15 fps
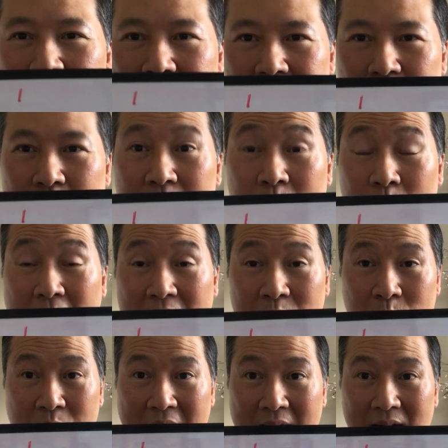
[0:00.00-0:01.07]
with the right
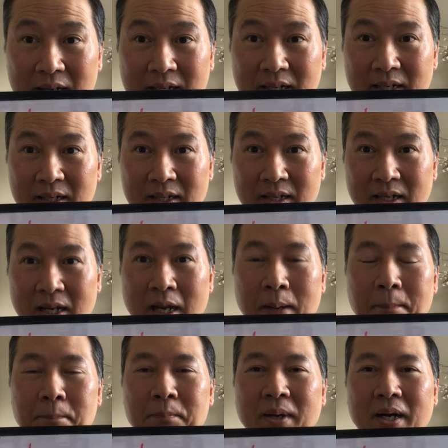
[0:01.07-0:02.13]
tonality,
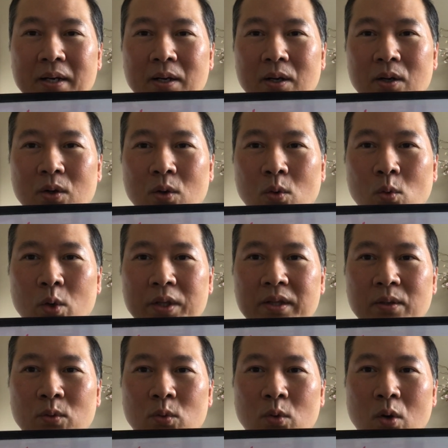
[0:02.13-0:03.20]
but with
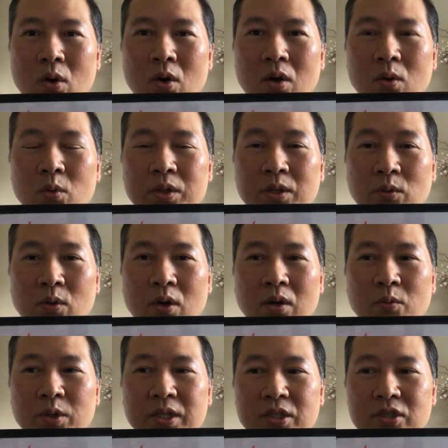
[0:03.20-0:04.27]

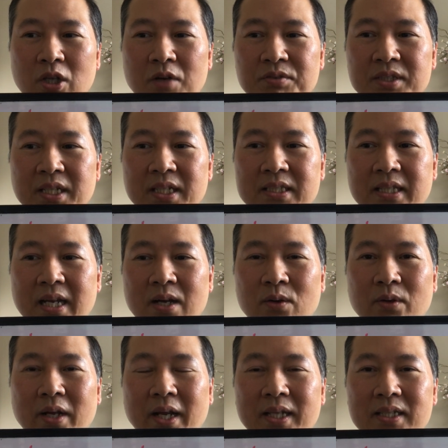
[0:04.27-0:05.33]
the soft C
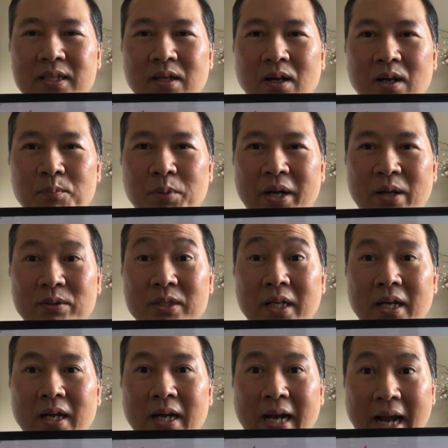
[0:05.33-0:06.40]
sound, it's pronounced
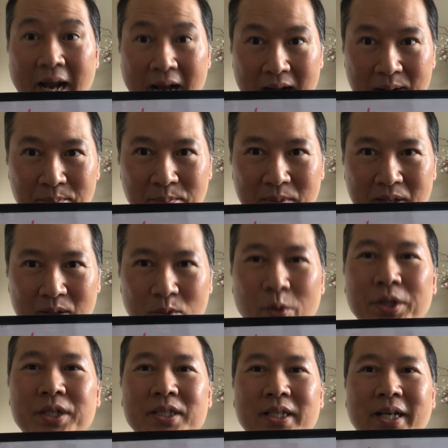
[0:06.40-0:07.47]
cam,
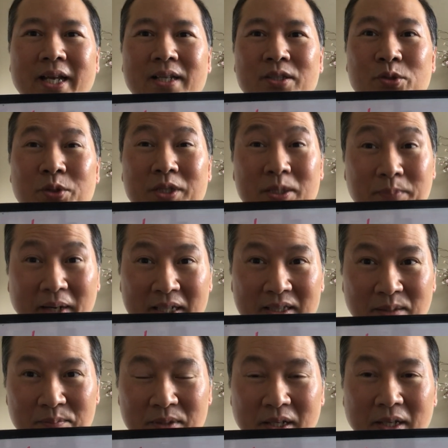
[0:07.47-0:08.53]
which is again to inspect
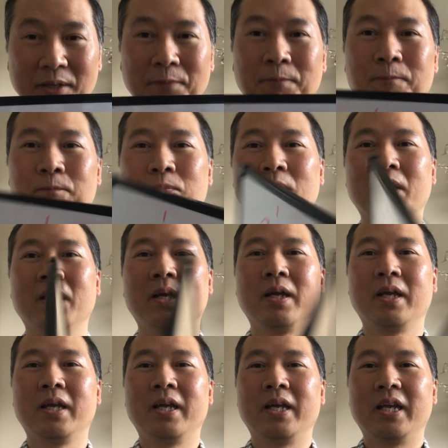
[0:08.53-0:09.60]
something.
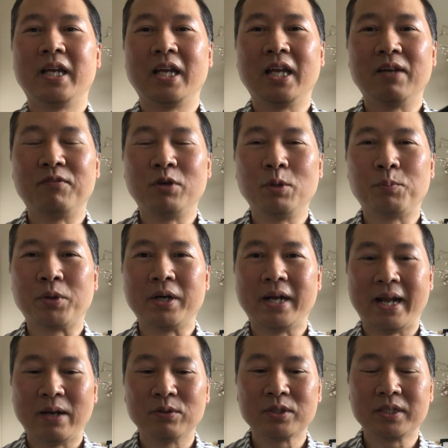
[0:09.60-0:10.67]
If you
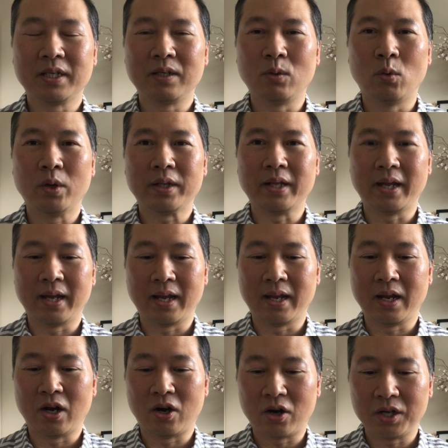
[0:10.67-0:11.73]
pronounce it with a
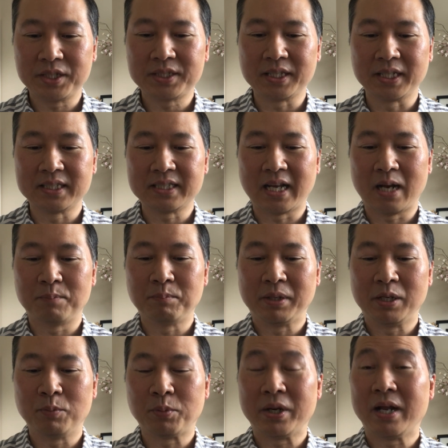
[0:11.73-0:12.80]
hard C sound, but
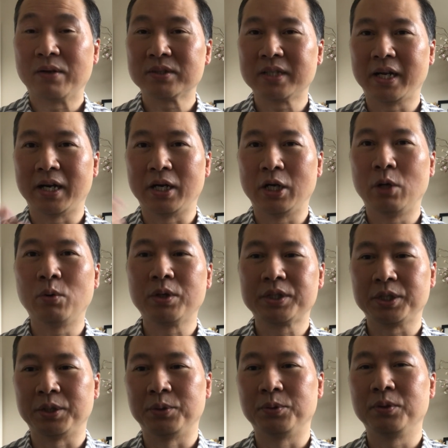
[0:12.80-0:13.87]
you pronounce it at a lower
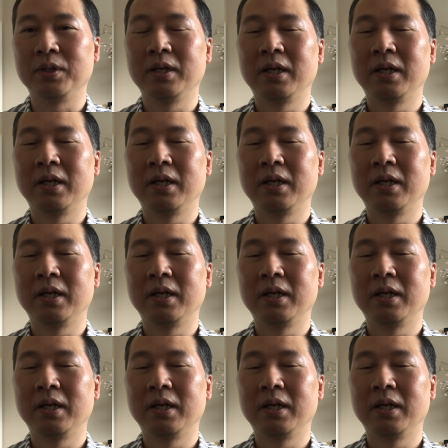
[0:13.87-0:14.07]
tone,